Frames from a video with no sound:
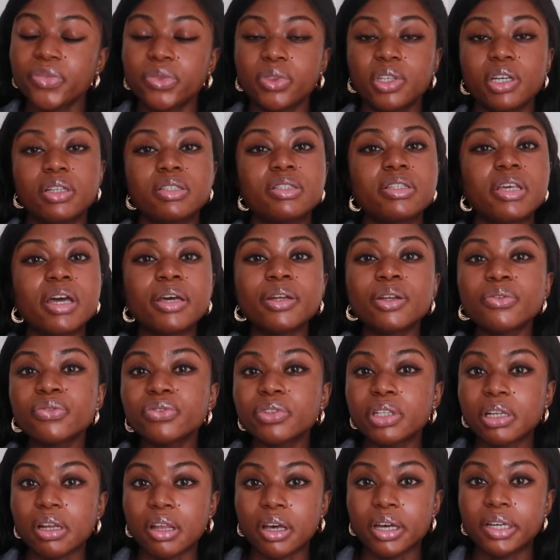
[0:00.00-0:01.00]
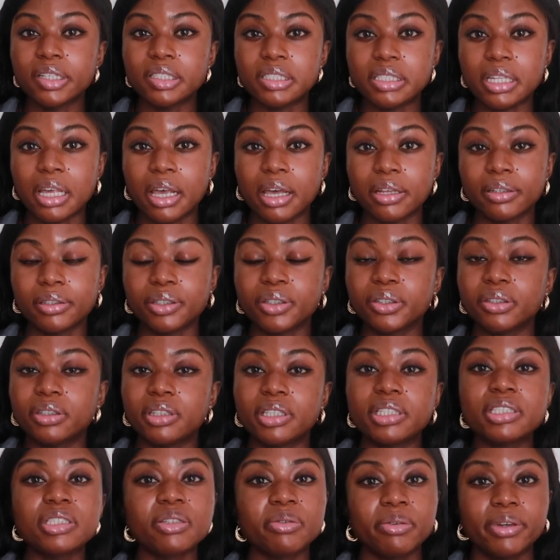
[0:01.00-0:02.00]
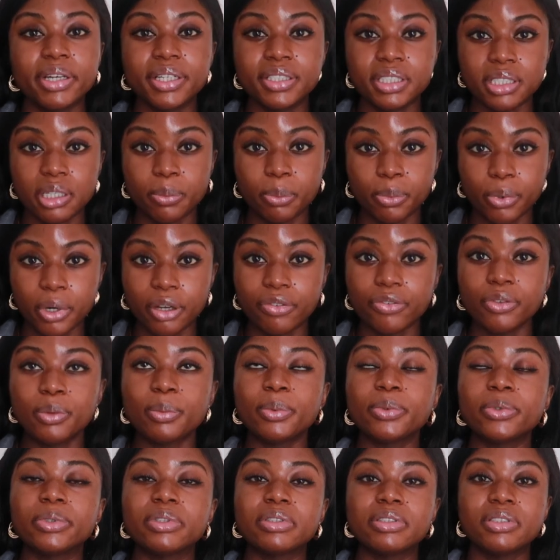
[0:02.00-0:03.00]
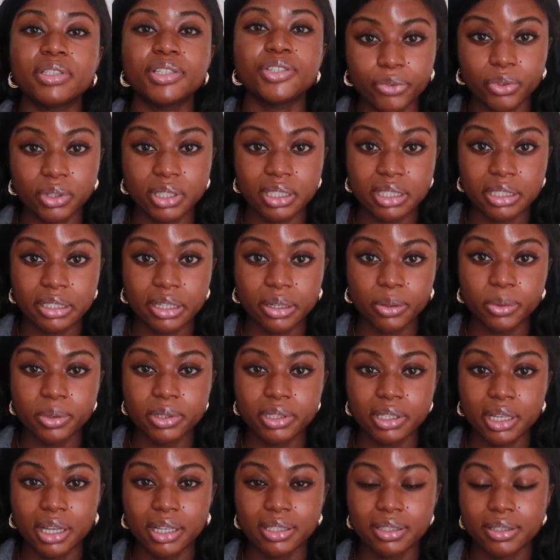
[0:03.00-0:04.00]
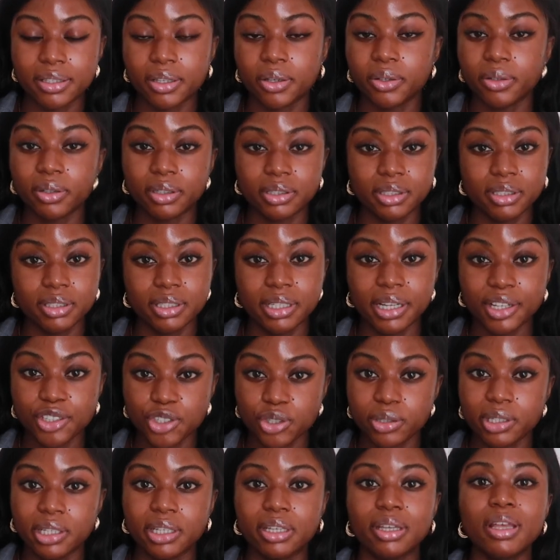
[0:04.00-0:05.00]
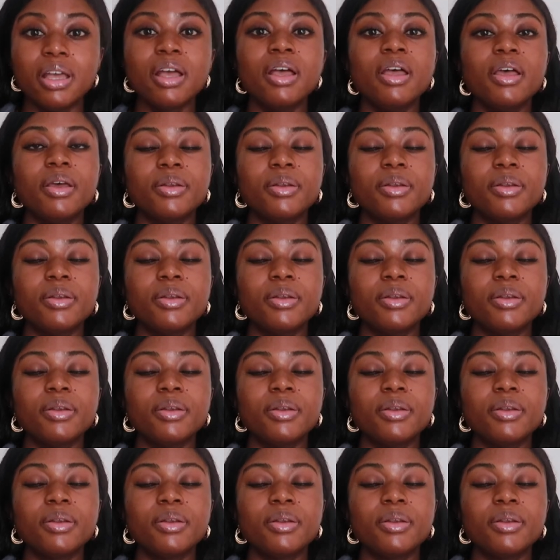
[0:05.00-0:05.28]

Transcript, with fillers: they turn up the lights, and this creates a preferable condition for the snails as they are naturally